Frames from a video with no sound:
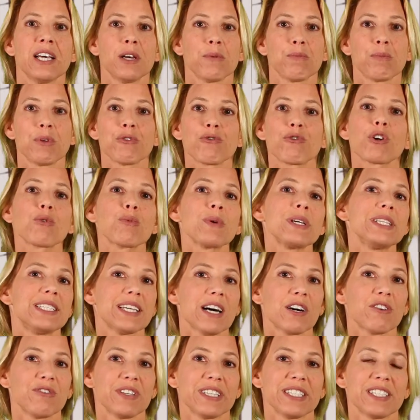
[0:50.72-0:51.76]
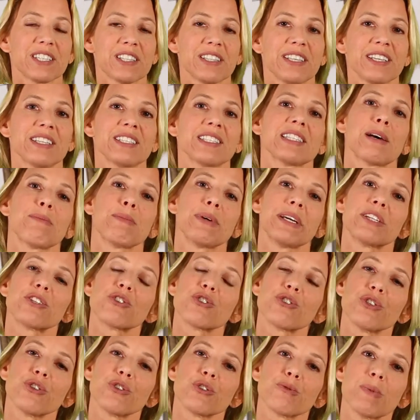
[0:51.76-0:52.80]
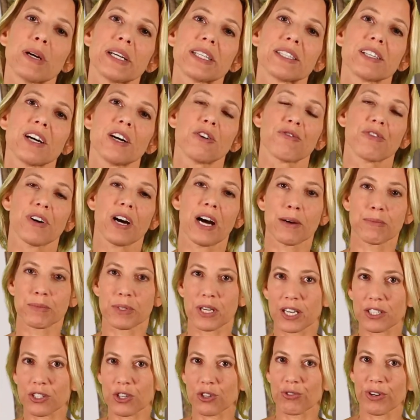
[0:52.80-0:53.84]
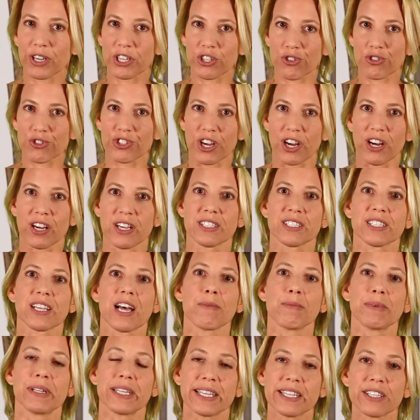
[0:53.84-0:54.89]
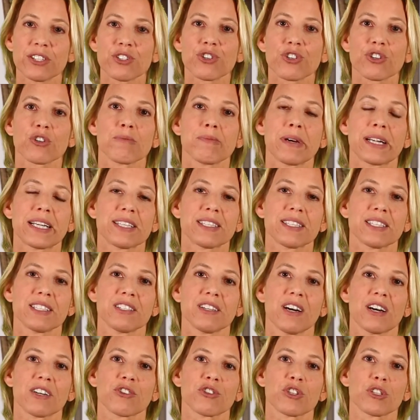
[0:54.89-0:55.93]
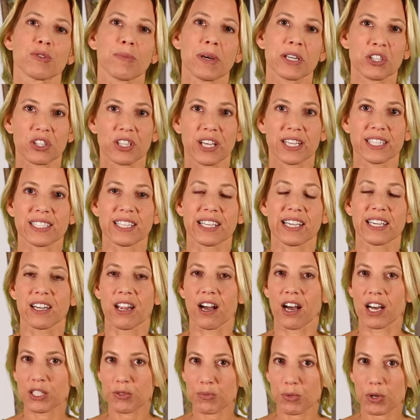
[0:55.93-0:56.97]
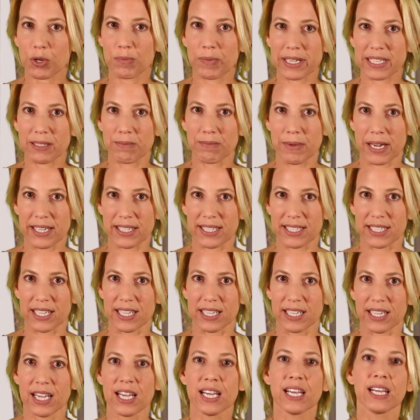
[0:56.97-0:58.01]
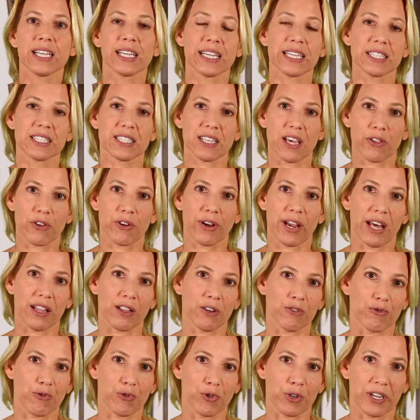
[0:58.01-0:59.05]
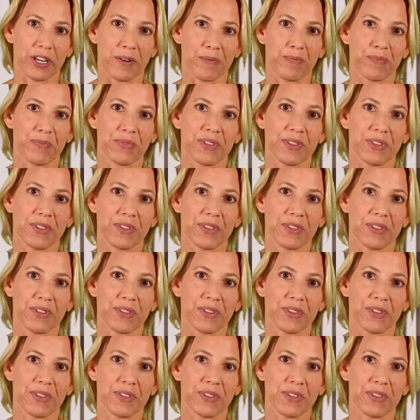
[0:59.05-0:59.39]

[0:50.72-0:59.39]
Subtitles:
Before we delve into this, let me introduce myself. I'm Dr. Rachel Johns. I'm an internal medicine doctor specializing in hospital-based medicine in Southern California.